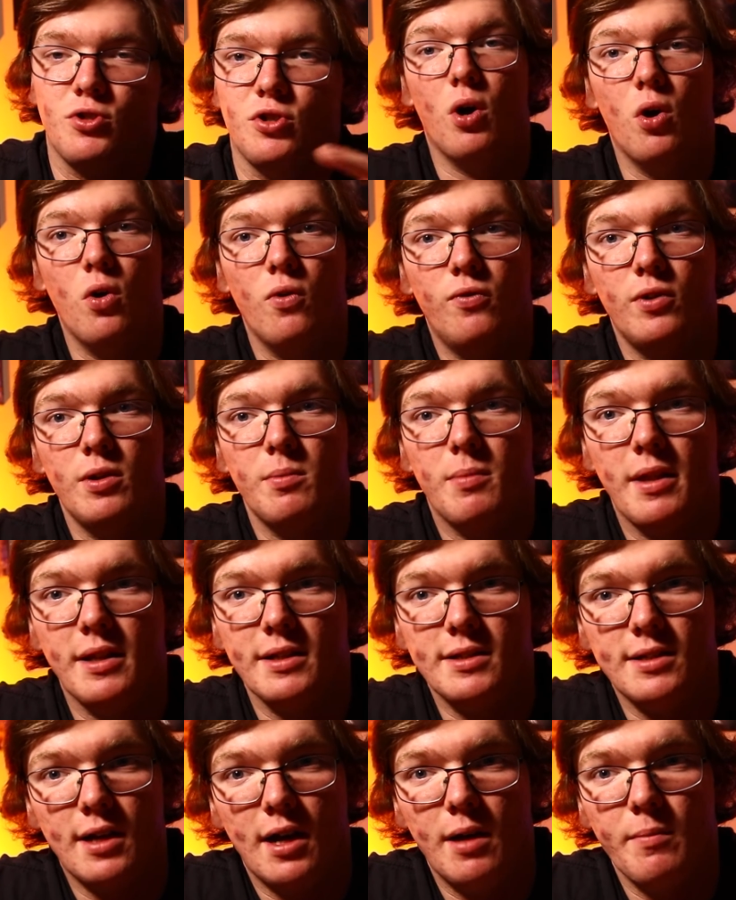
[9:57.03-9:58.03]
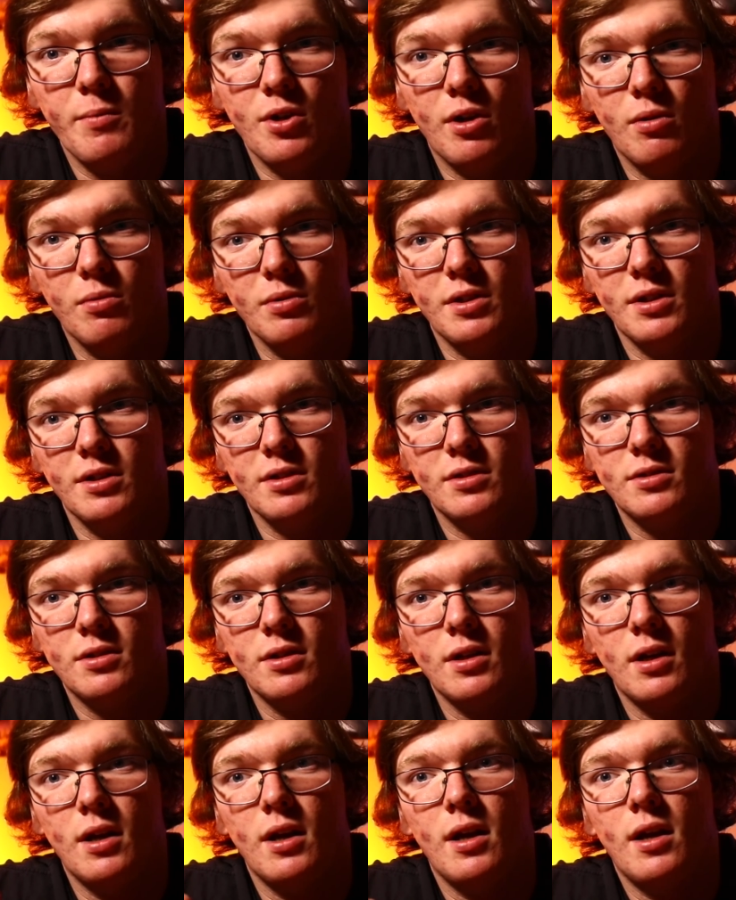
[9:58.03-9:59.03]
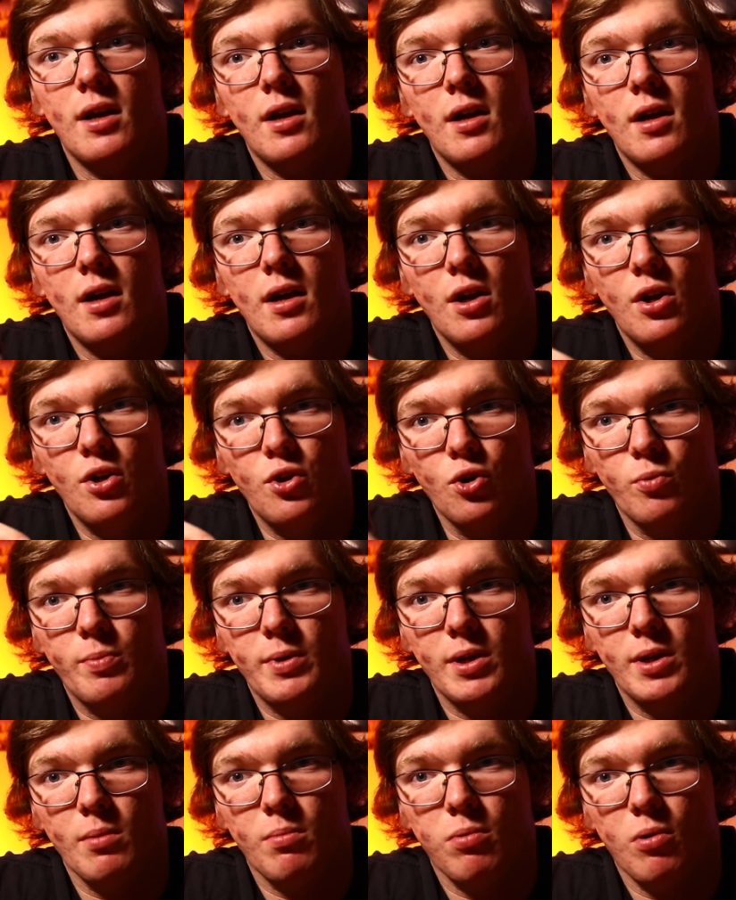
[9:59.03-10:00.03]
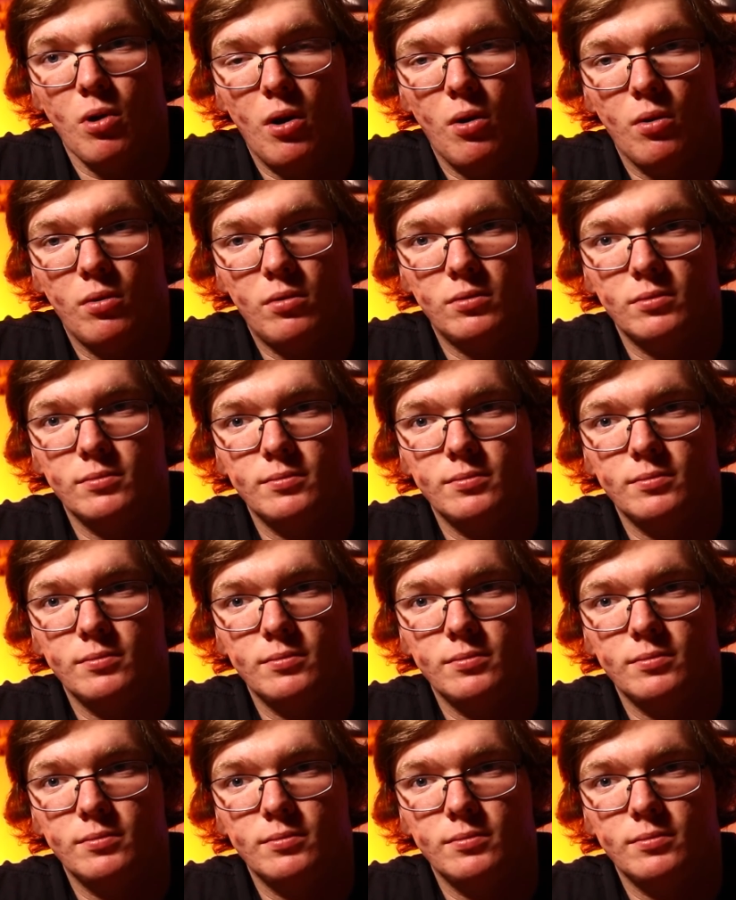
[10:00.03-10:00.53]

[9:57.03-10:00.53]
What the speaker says: Hopefully by the time you're done with this, you'll be a pro.